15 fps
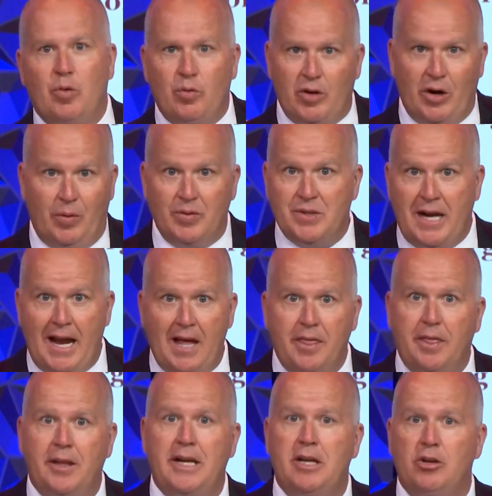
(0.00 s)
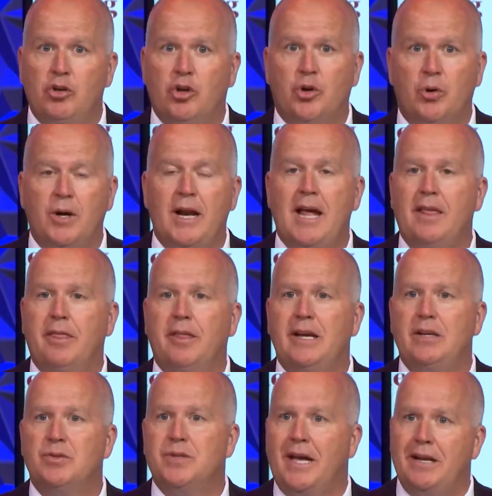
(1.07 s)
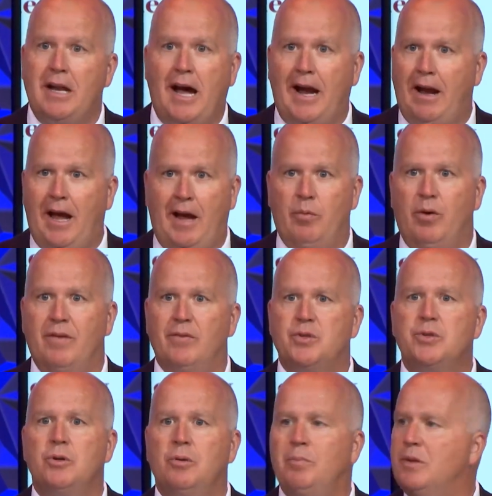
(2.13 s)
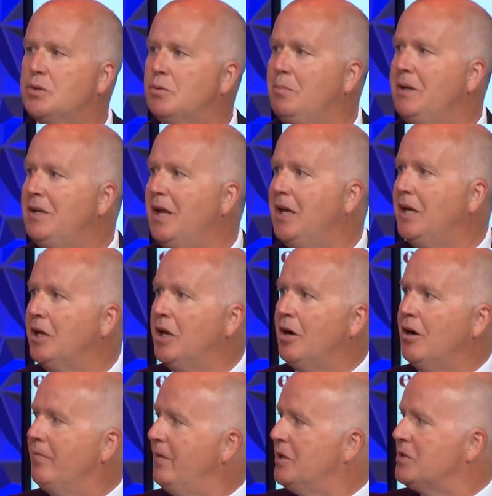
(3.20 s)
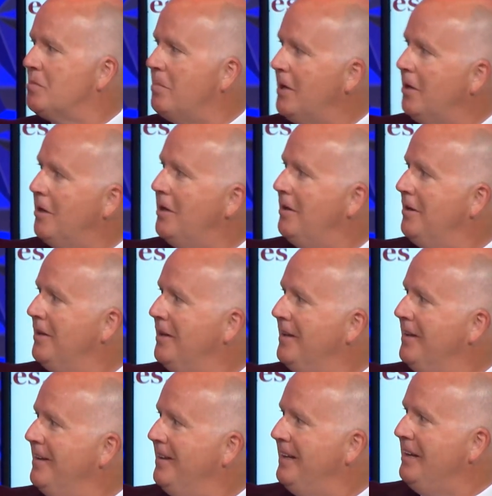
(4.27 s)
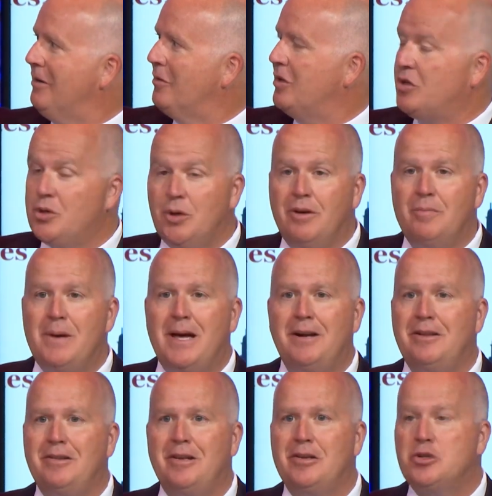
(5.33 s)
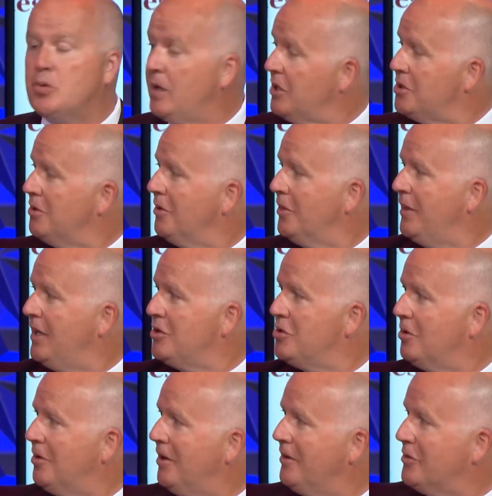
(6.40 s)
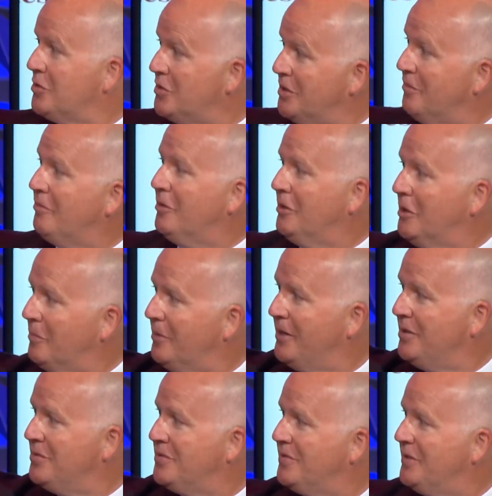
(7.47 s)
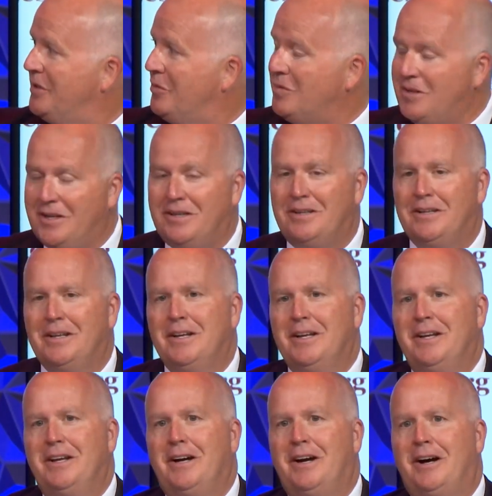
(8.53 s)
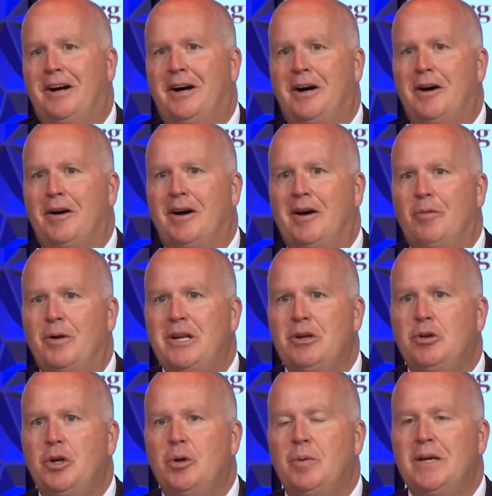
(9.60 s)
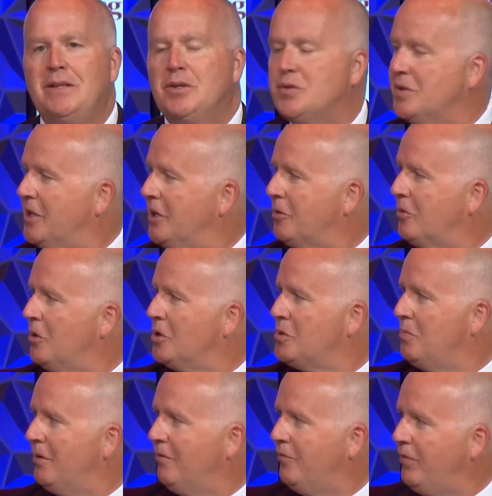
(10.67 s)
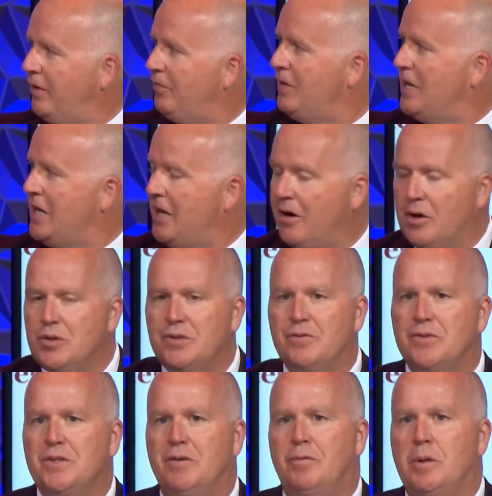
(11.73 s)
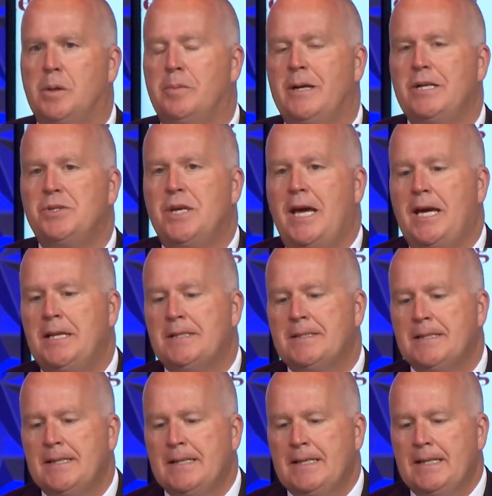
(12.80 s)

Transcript: an athlete, a current athlete said, I would have assumed this would be taken care of. And as a parent, this should have been in the traditional things you call a civil liberties union. What are you doing? This is an encroachment of 50 years of civil liberties gains.